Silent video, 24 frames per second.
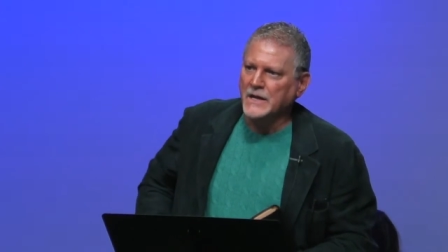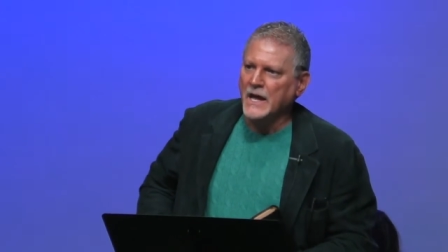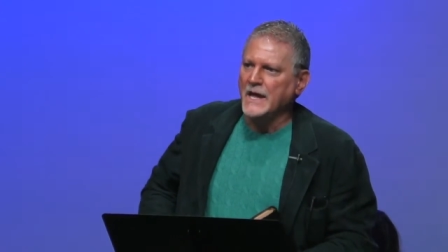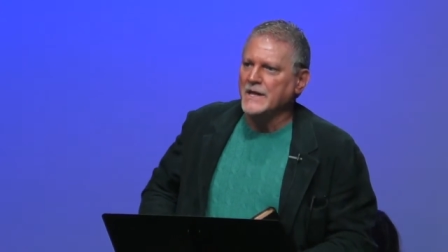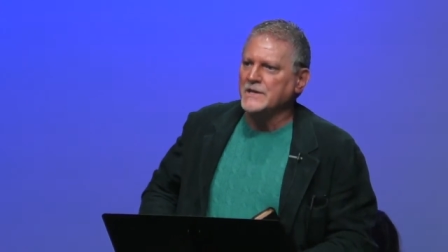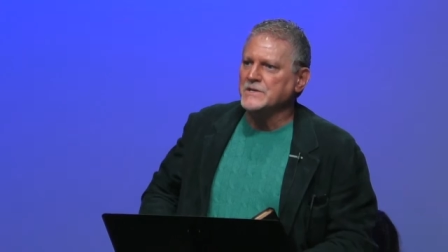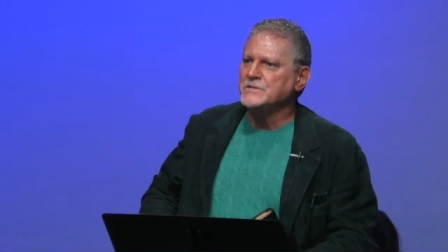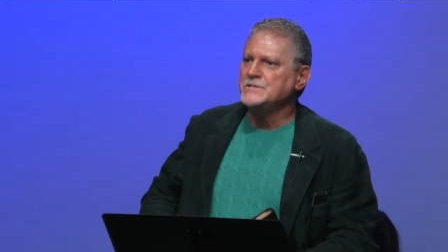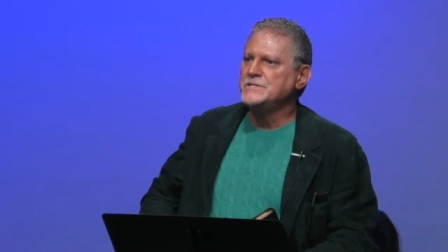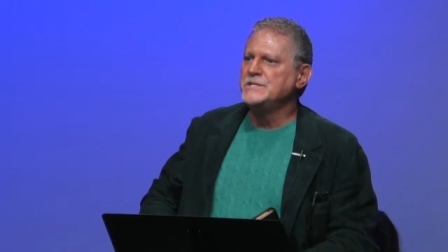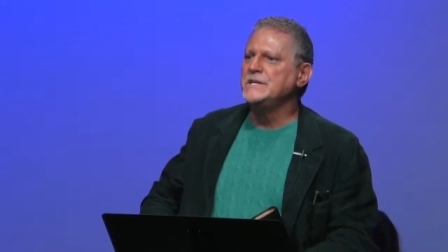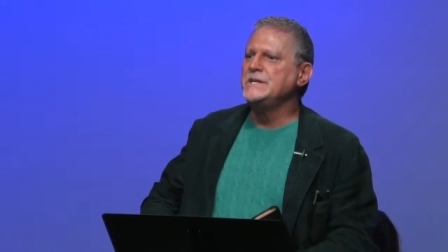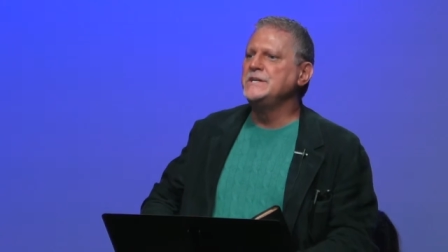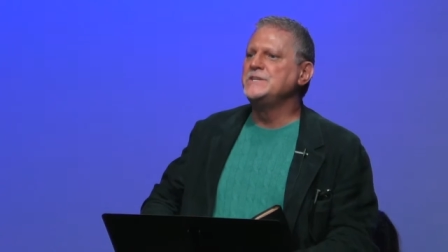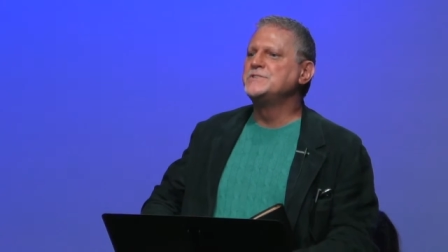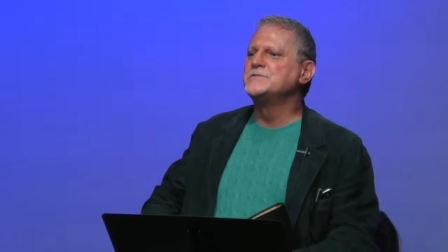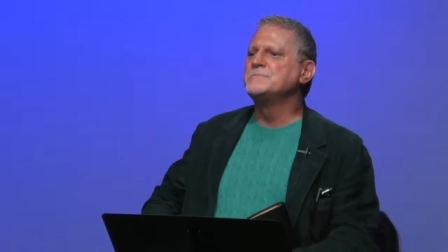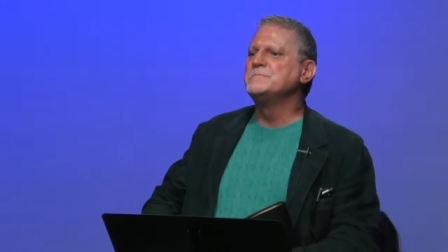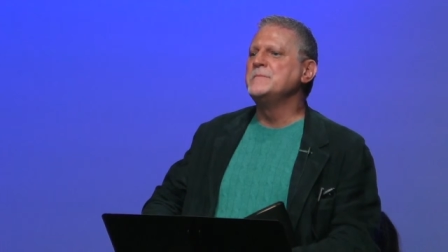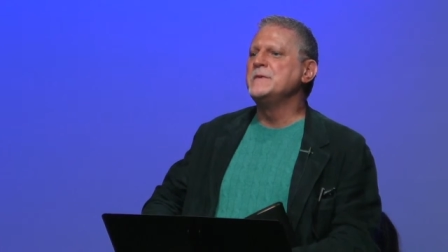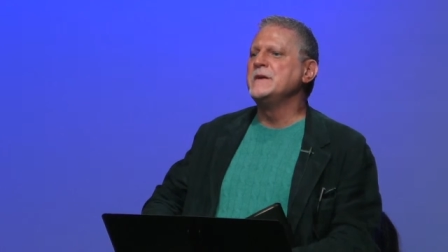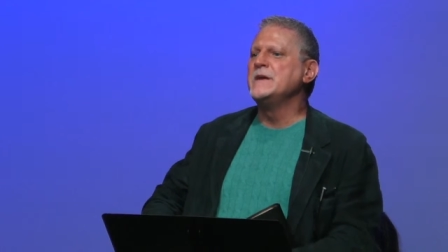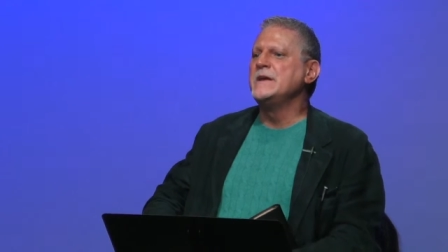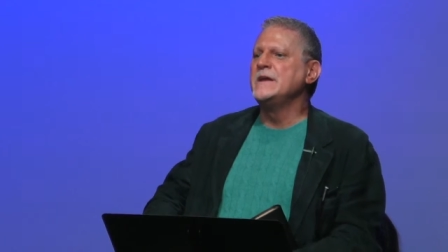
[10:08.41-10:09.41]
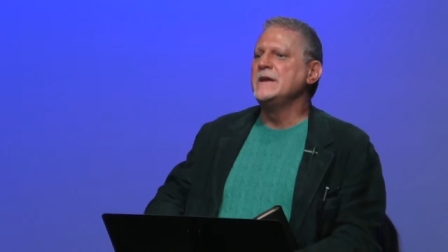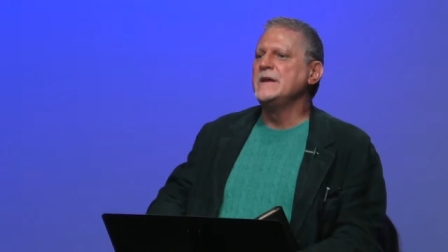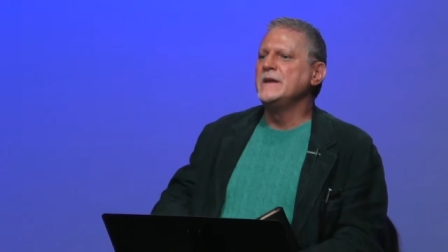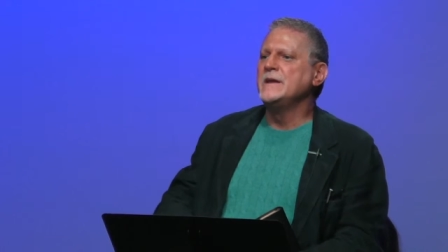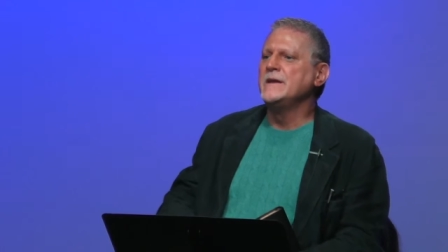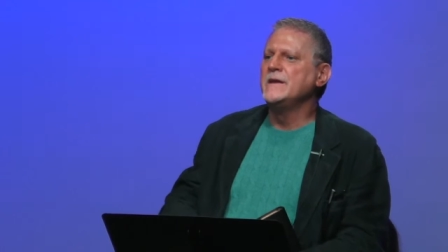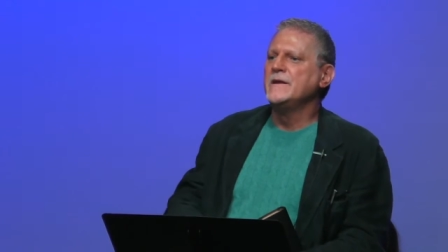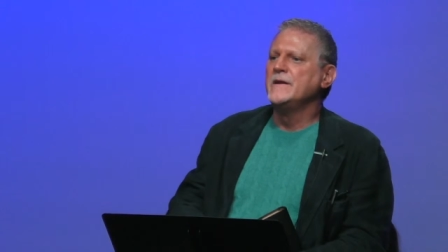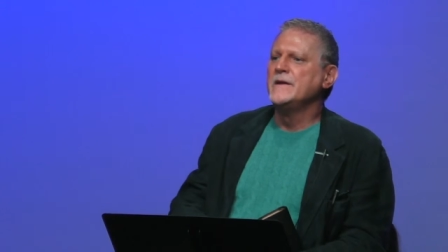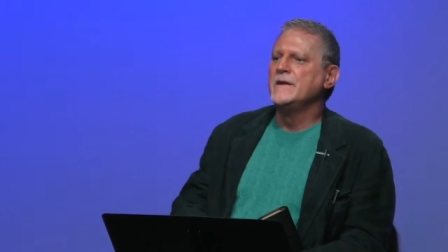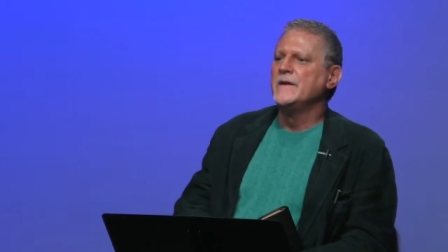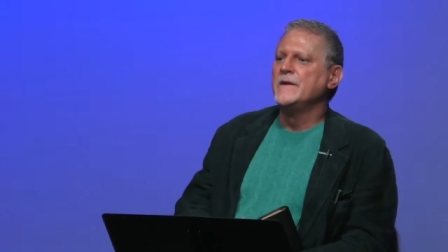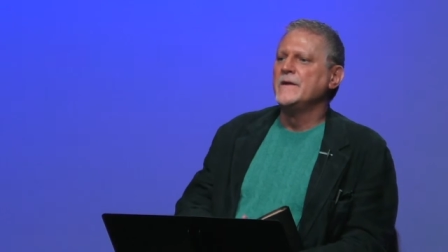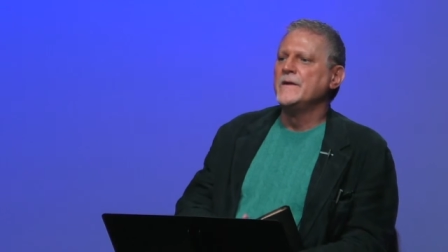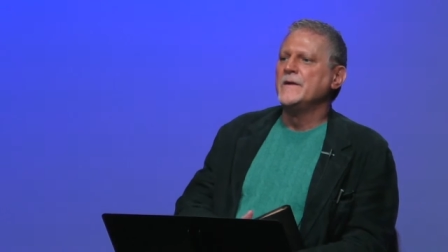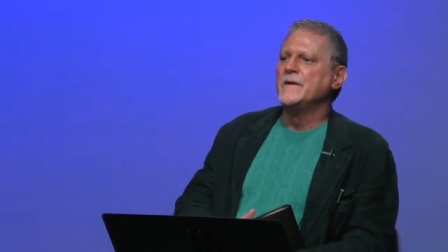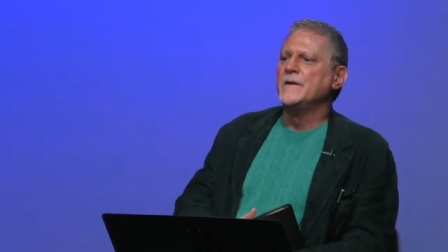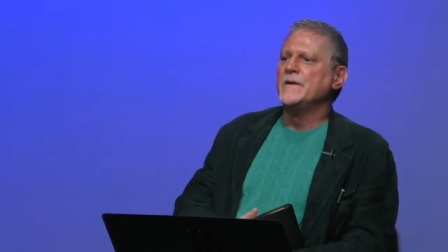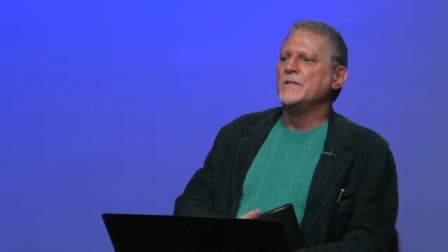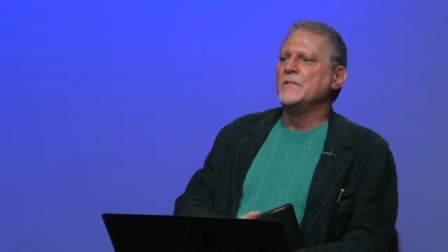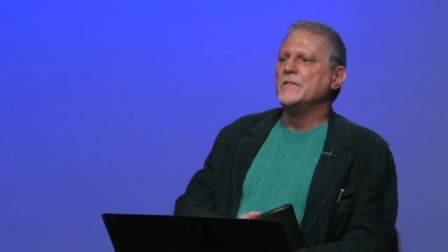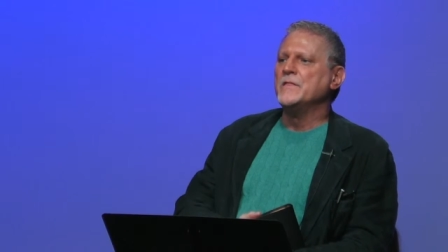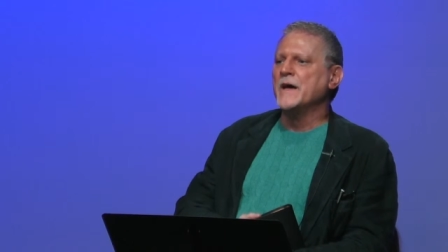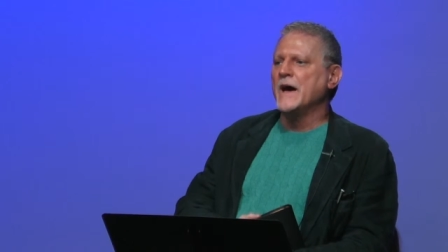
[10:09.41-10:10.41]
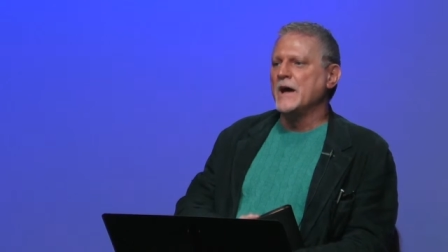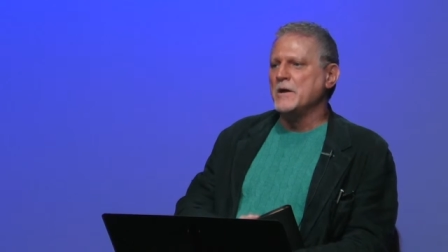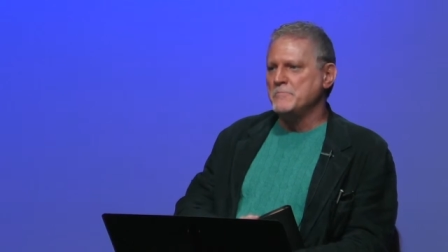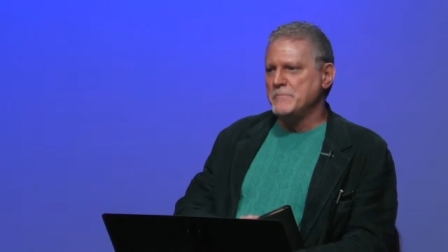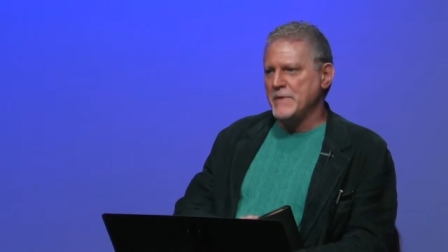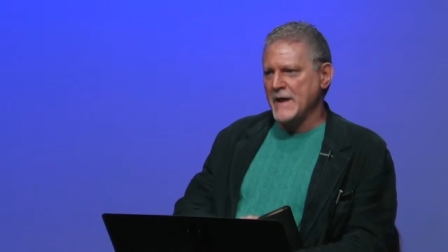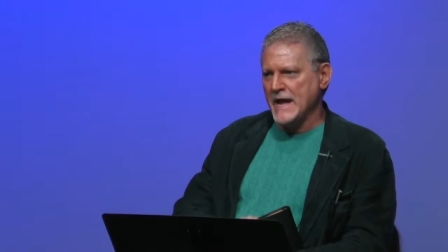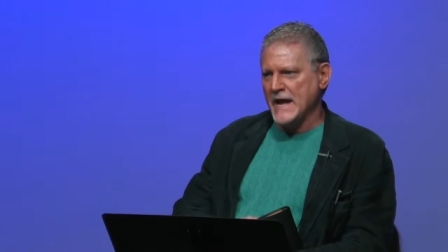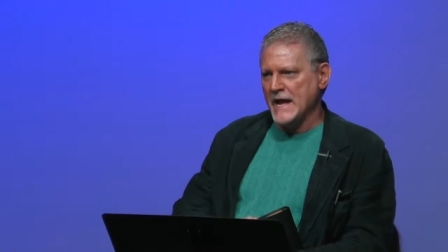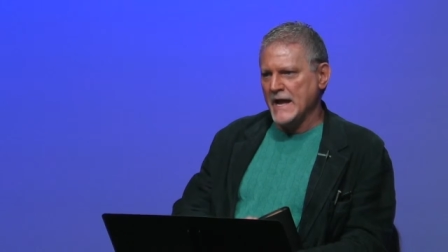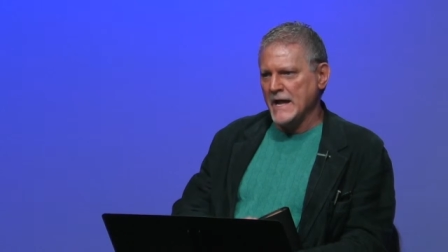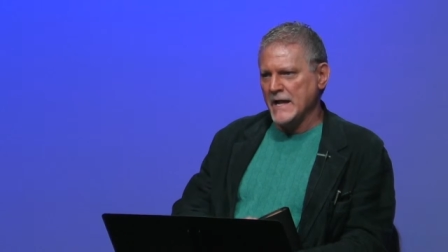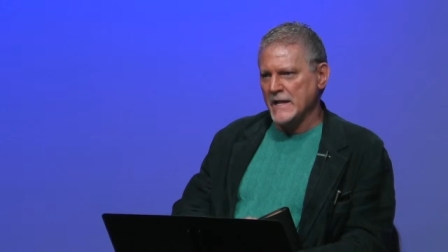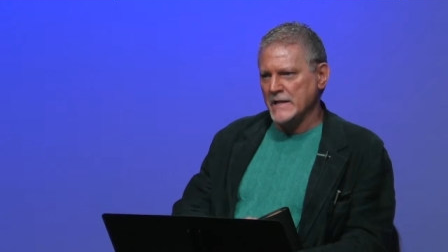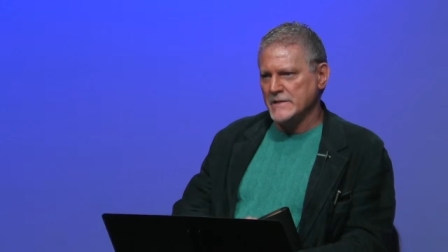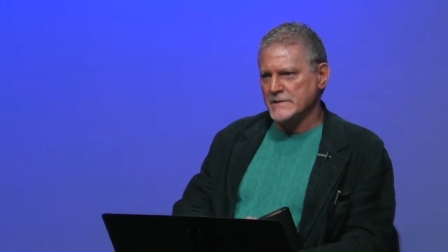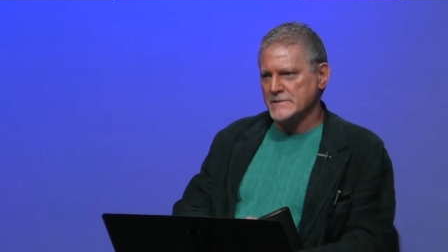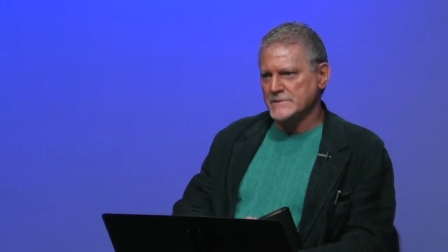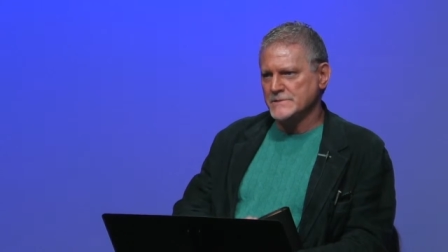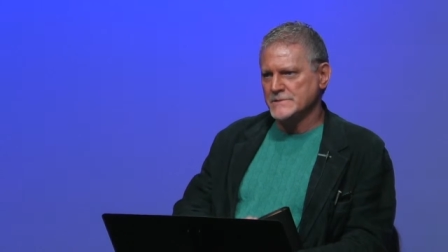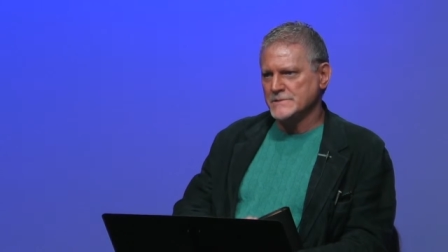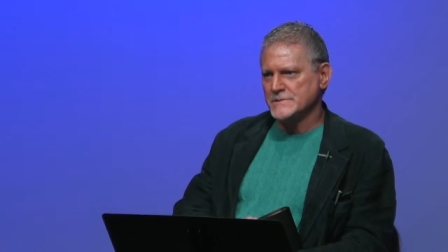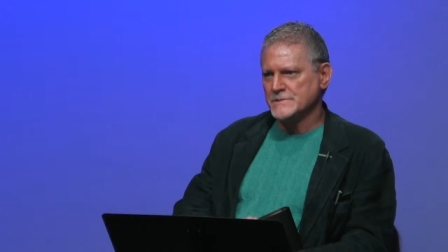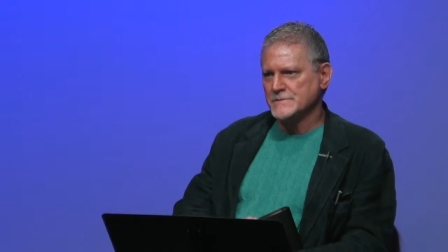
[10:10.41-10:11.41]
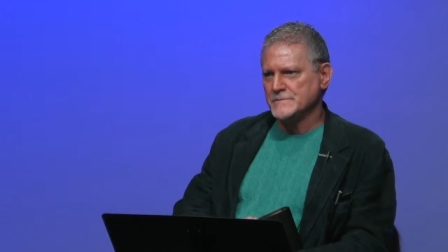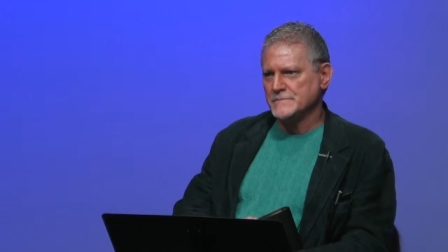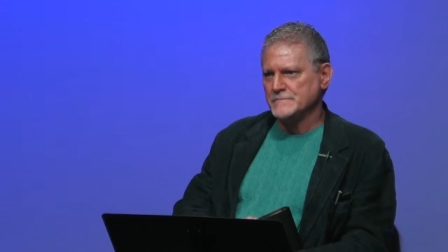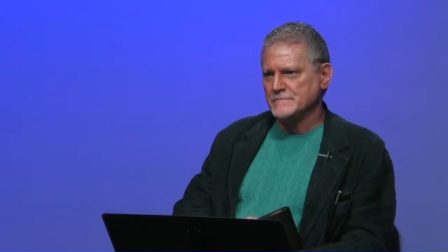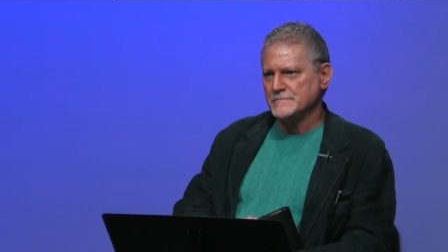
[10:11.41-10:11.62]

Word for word: and teach me thy paths.